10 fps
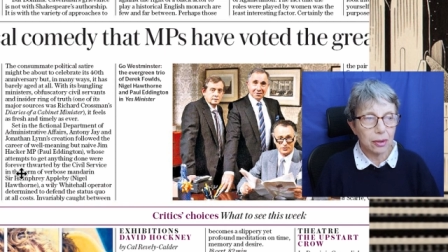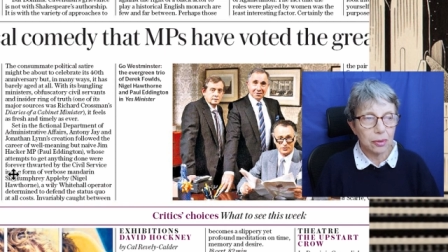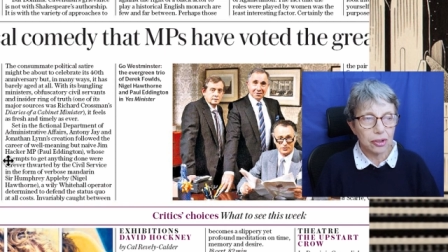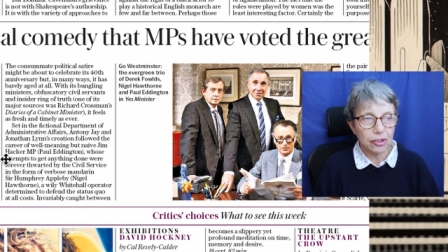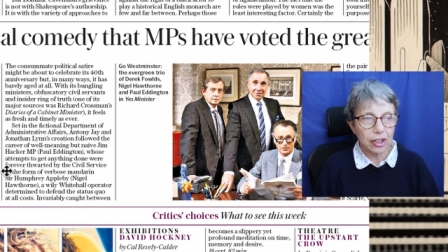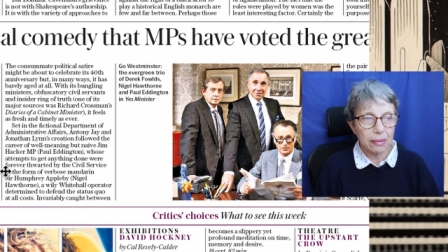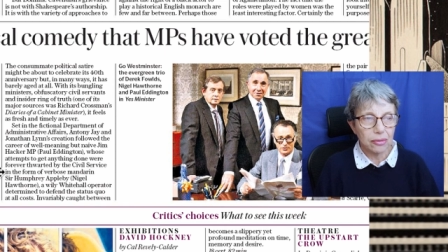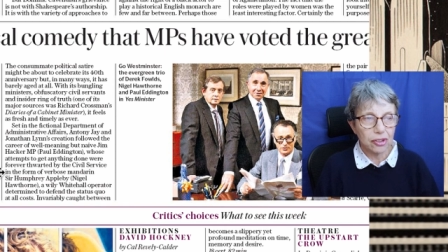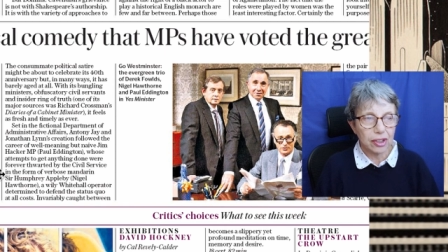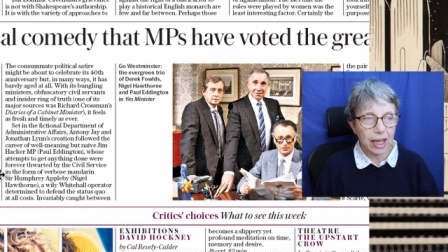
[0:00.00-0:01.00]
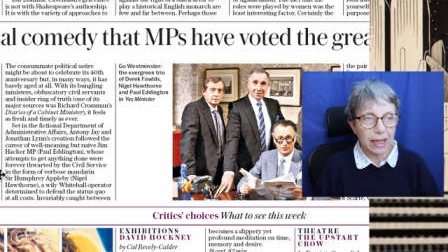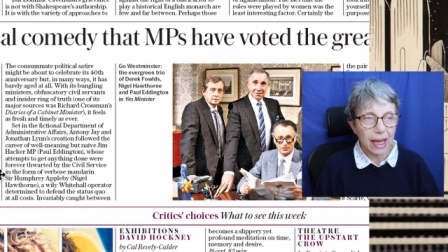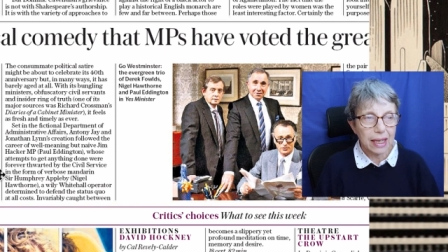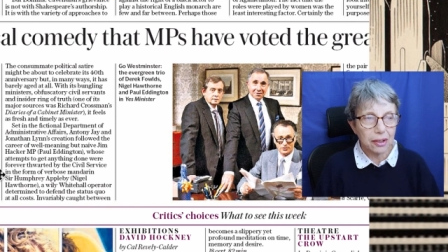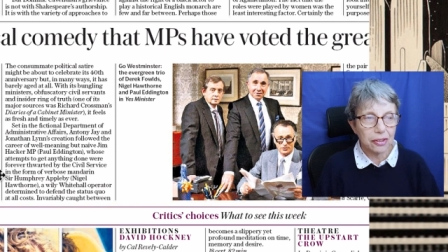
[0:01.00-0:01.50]
whose attempts to
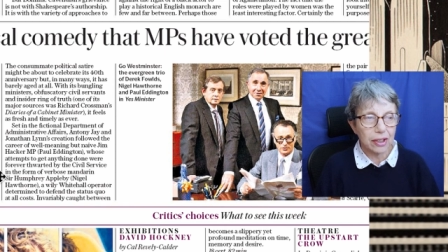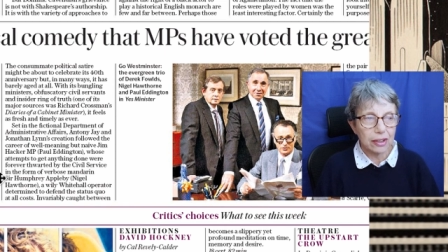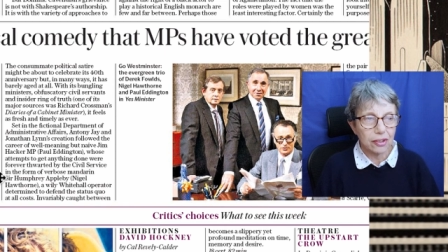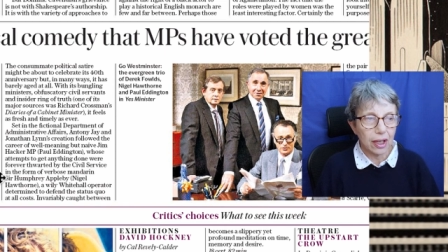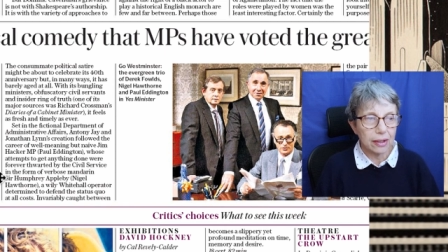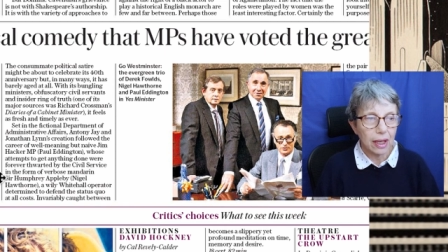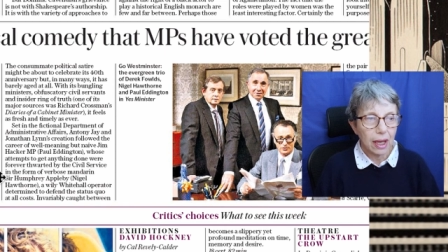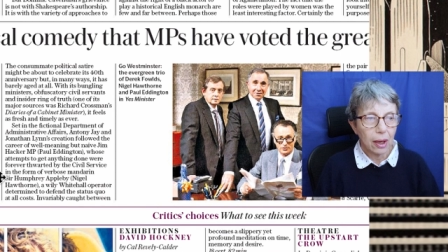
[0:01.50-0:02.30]
get anything done